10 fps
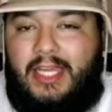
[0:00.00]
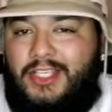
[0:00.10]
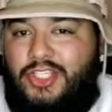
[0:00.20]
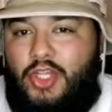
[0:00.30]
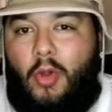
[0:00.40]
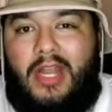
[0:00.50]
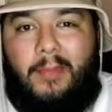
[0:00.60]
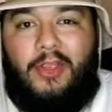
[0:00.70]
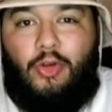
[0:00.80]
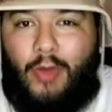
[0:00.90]
just going up
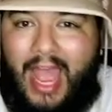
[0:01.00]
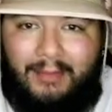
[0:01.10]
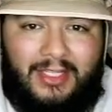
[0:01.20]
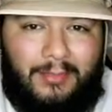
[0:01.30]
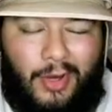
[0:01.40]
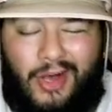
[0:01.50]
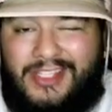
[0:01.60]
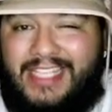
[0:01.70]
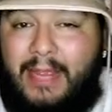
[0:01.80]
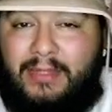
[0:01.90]
and grabbing the ball.
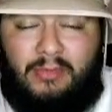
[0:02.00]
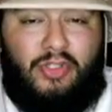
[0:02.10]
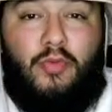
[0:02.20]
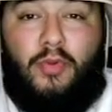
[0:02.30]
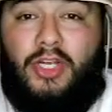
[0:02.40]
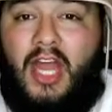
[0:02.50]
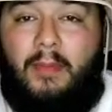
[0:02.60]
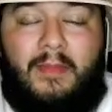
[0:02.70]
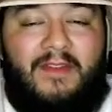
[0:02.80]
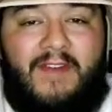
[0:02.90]
Same thing with Cooper Kupp.
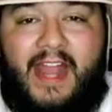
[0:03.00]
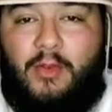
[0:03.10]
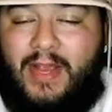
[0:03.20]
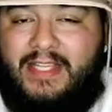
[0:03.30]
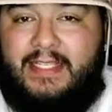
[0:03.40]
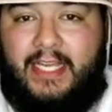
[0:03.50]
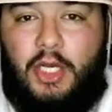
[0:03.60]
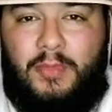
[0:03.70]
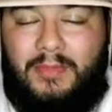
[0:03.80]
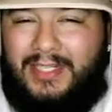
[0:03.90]
I mean, finding ways to get
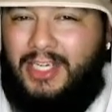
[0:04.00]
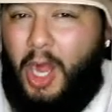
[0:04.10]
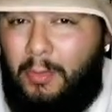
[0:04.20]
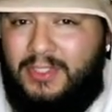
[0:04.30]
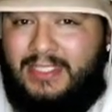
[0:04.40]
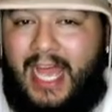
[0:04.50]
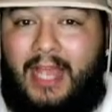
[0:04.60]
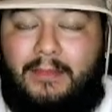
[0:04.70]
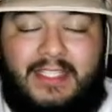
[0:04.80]
open, but a couple times,